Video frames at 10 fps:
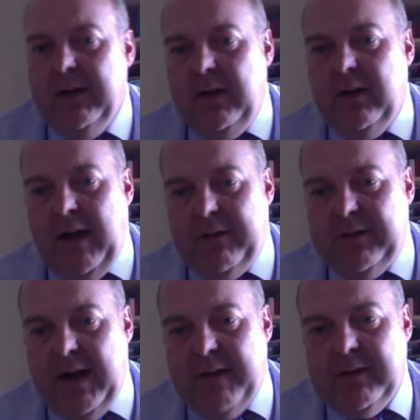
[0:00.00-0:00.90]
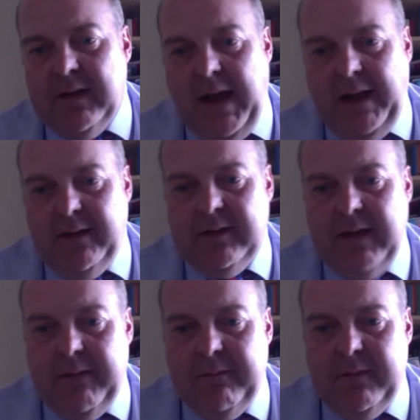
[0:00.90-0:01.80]
you'll have time to get
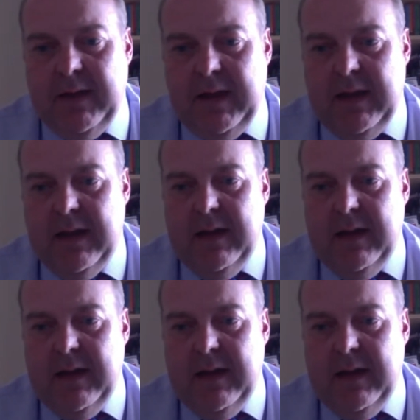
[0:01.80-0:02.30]
the